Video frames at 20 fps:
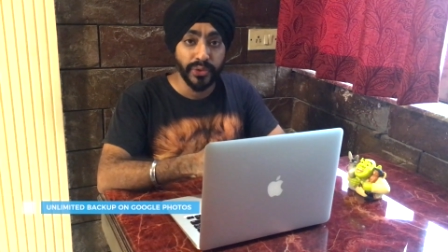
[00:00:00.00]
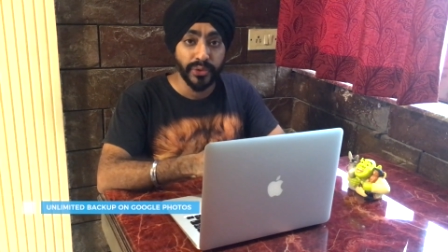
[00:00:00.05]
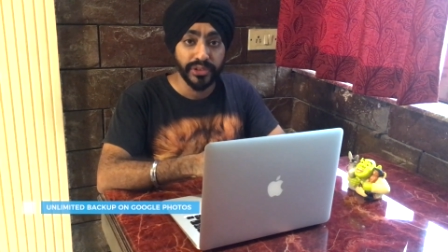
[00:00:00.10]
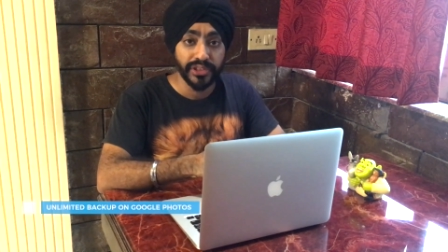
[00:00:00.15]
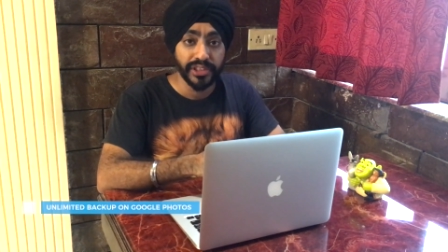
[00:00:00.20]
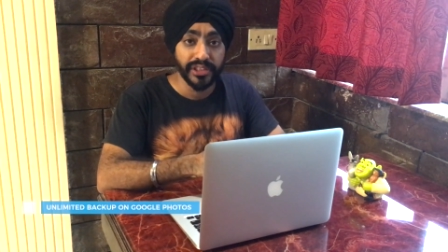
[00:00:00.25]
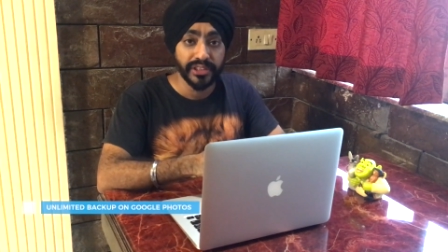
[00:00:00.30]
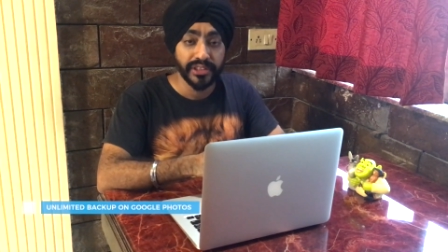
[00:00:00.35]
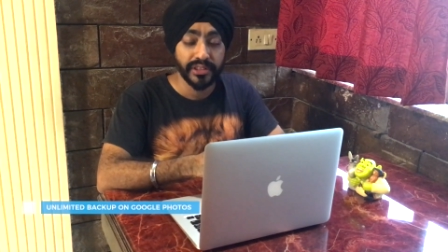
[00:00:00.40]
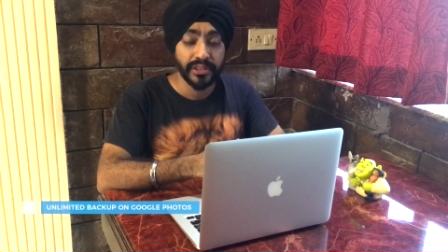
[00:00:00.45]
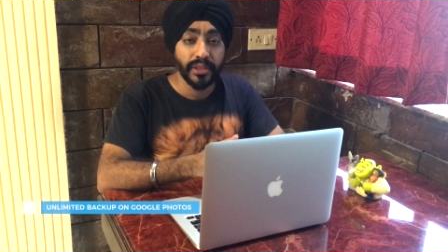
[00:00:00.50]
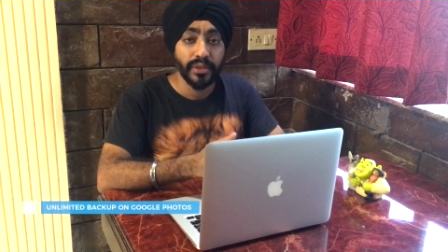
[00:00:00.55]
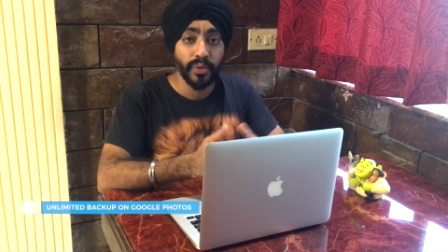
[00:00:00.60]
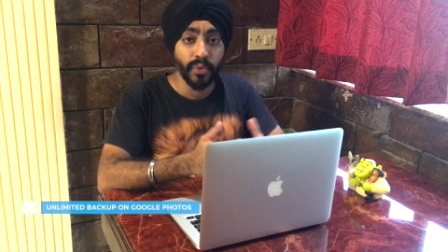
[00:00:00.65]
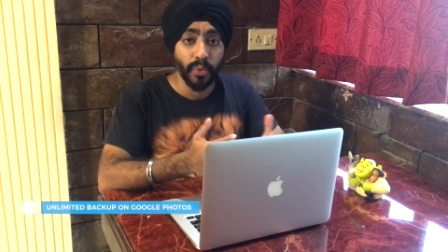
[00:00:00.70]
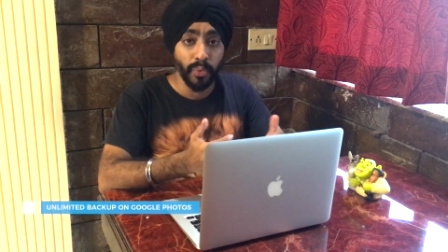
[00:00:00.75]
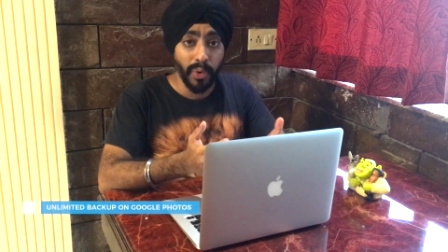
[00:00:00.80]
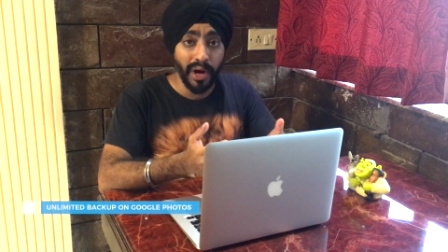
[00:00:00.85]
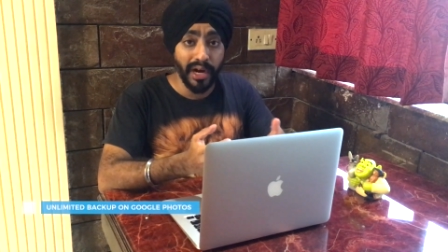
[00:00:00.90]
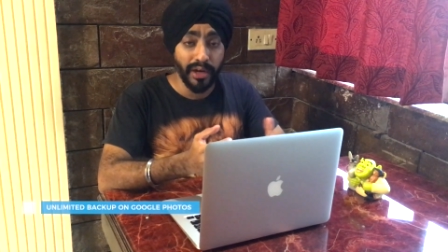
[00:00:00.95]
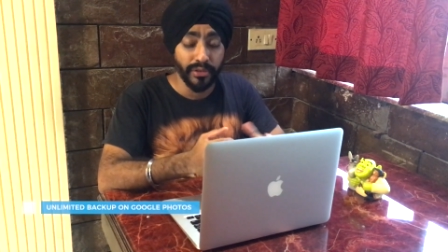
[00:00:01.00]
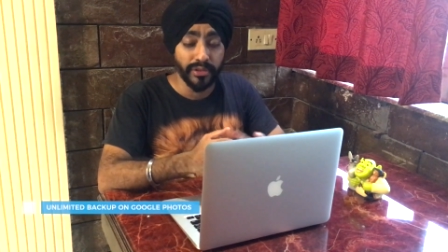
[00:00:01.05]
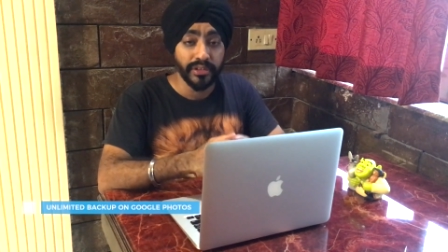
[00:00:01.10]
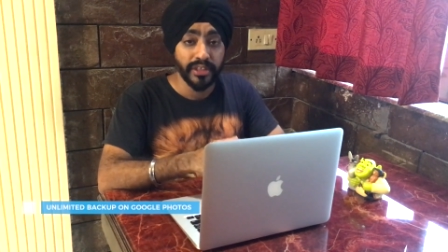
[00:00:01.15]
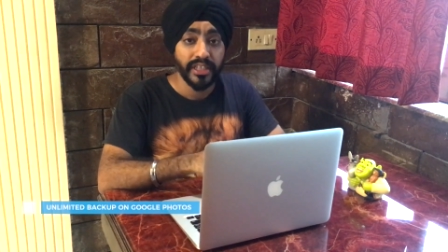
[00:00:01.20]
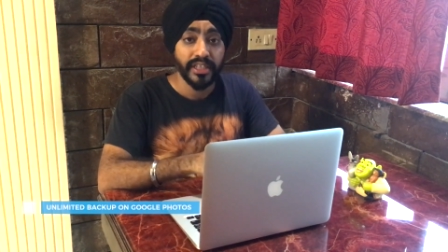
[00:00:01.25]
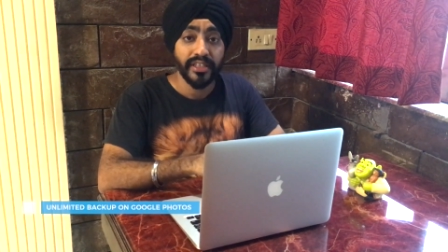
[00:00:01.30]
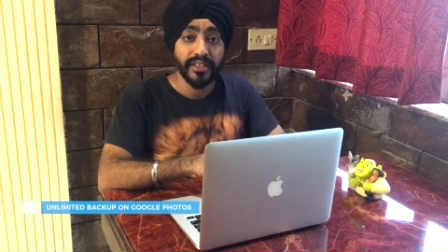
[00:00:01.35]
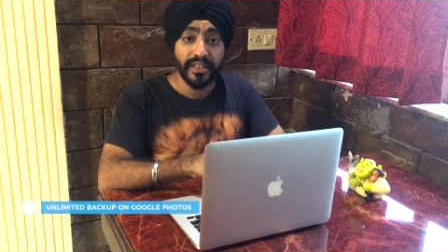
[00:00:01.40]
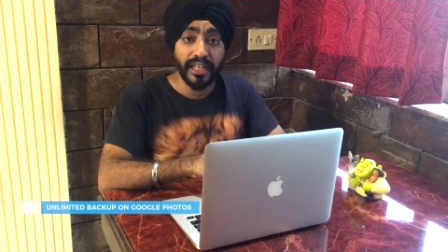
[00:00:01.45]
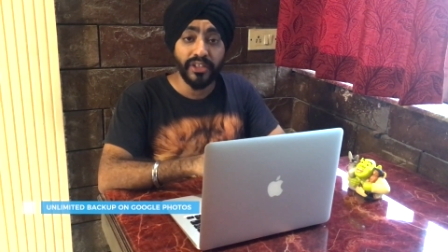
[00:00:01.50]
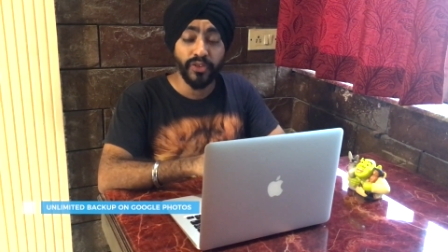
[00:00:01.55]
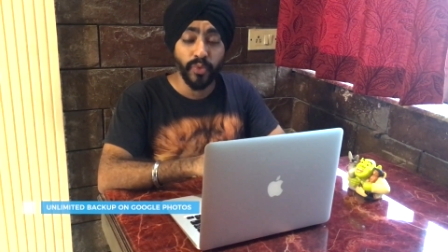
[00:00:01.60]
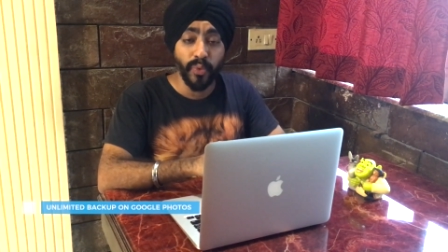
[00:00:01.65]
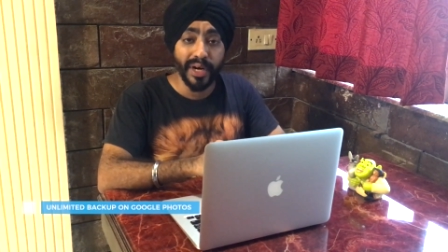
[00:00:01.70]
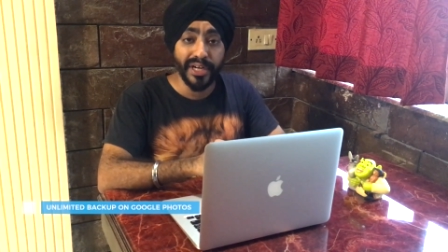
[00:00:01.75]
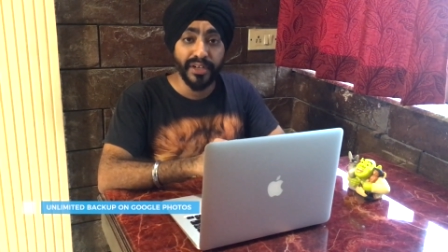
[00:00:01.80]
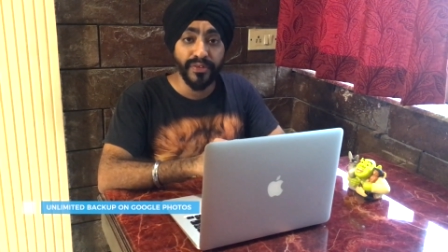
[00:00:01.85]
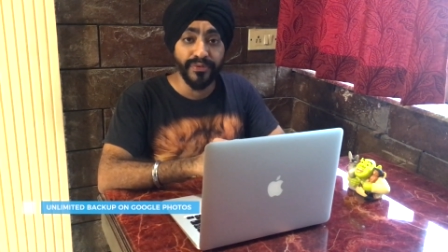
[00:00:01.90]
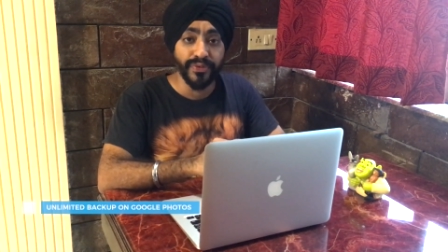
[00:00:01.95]
users. Wow, that's
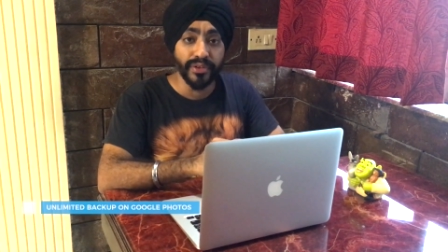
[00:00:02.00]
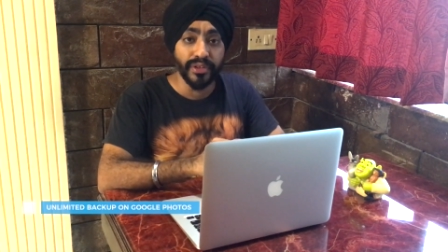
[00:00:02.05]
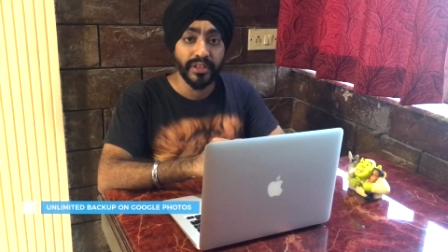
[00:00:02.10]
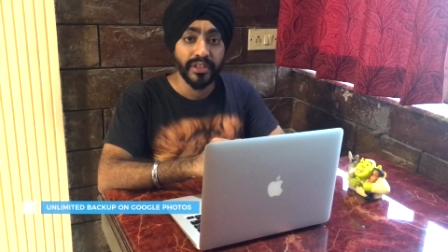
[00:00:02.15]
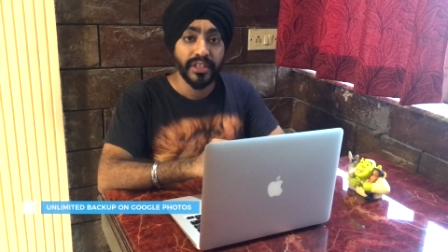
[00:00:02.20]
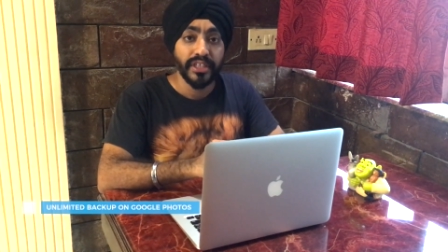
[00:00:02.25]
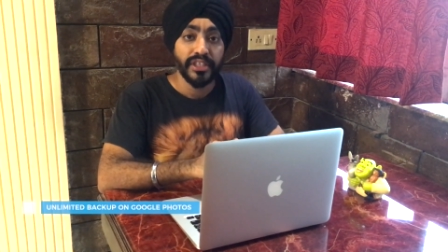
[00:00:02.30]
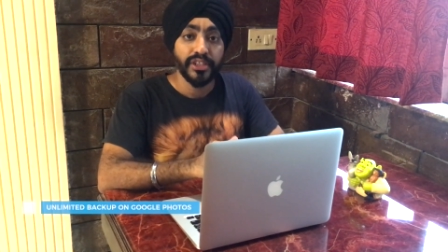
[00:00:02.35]
wonderful.